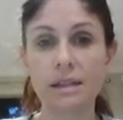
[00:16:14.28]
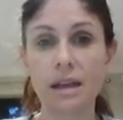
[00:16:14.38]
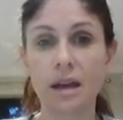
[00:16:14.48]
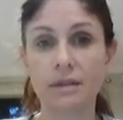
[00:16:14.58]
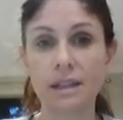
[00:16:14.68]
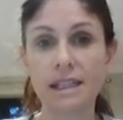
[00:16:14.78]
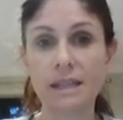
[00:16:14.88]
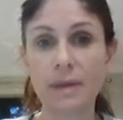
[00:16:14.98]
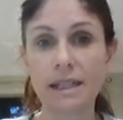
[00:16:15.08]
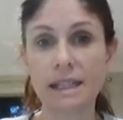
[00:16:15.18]
So this
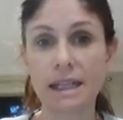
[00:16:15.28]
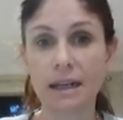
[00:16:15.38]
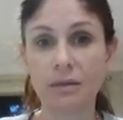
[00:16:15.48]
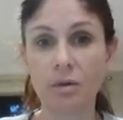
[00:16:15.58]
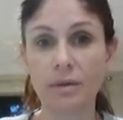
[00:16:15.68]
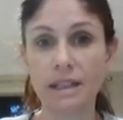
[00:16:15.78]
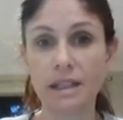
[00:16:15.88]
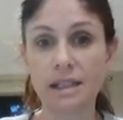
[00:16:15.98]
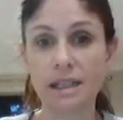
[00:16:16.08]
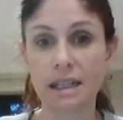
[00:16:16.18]
is basically what we
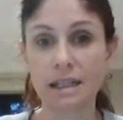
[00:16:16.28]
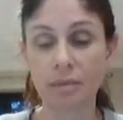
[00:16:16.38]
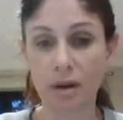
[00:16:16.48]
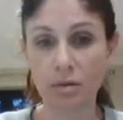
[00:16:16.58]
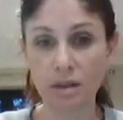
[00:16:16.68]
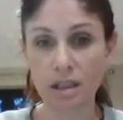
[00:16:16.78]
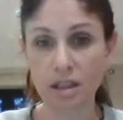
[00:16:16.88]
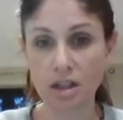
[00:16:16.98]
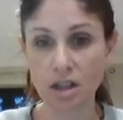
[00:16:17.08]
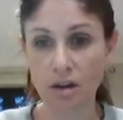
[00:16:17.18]
just did, but I wanted
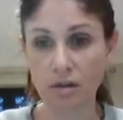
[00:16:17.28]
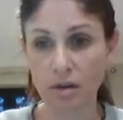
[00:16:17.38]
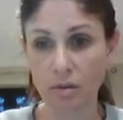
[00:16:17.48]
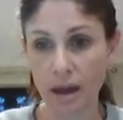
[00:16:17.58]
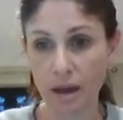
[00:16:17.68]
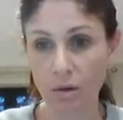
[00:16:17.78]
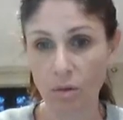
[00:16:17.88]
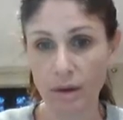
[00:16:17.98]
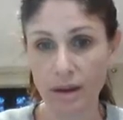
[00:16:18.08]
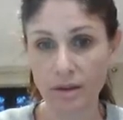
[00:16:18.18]
to show you it
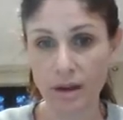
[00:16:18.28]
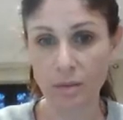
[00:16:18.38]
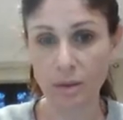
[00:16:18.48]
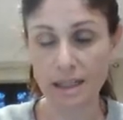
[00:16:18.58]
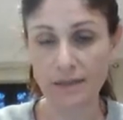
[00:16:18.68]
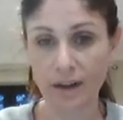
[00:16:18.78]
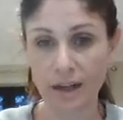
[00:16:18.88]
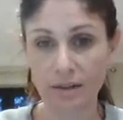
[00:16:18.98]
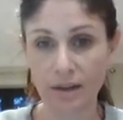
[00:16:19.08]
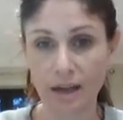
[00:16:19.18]
with our place
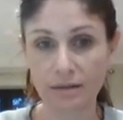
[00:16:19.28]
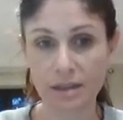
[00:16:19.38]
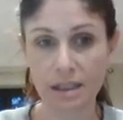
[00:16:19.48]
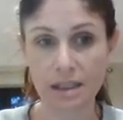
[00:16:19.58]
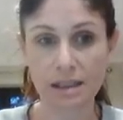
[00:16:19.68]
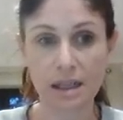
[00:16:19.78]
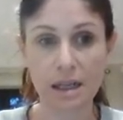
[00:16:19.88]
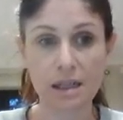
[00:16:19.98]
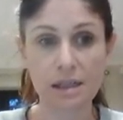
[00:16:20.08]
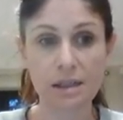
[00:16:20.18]
value counters.
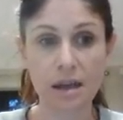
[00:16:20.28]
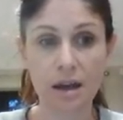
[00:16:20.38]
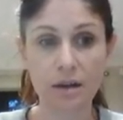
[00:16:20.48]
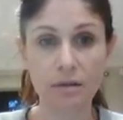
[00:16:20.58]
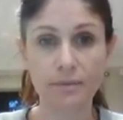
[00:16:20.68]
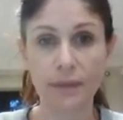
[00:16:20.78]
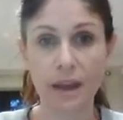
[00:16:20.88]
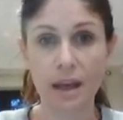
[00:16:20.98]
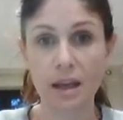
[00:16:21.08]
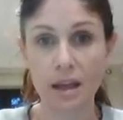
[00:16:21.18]
So
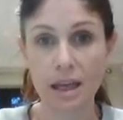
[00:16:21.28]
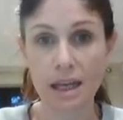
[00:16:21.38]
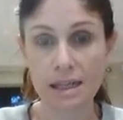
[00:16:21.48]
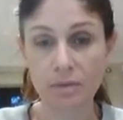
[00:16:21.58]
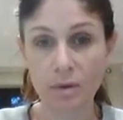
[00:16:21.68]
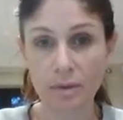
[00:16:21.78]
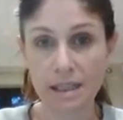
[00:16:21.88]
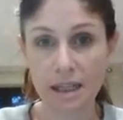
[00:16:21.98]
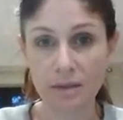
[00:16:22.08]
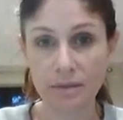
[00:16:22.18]
here's what we
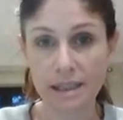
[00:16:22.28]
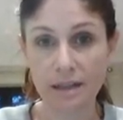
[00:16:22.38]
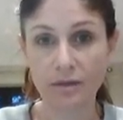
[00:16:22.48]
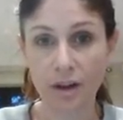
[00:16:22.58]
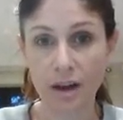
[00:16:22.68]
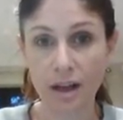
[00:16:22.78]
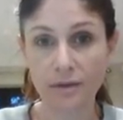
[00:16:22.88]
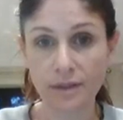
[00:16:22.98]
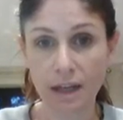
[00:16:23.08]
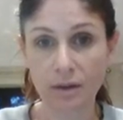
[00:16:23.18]
did. We said
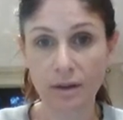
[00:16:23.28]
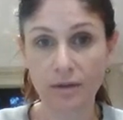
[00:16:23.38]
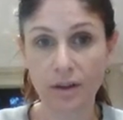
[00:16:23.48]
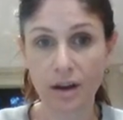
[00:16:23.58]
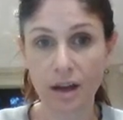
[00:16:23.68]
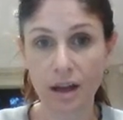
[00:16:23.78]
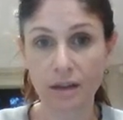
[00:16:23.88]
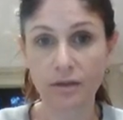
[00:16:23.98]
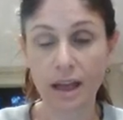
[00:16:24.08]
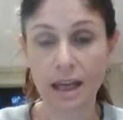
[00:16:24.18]
5 take away
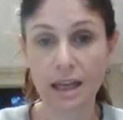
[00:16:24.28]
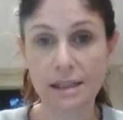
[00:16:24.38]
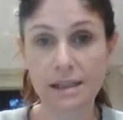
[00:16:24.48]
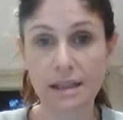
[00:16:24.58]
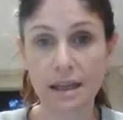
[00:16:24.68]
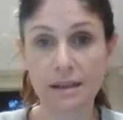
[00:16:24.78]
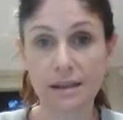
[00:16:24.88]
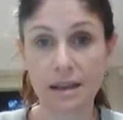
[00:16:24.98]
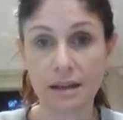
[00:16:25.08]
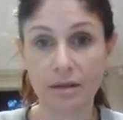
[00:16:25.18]
5 is
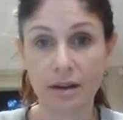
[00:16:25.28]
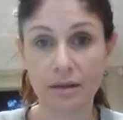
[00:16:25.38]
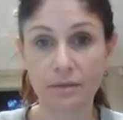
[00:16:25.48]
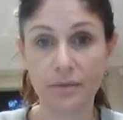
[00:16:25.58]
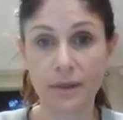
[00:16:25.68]
0.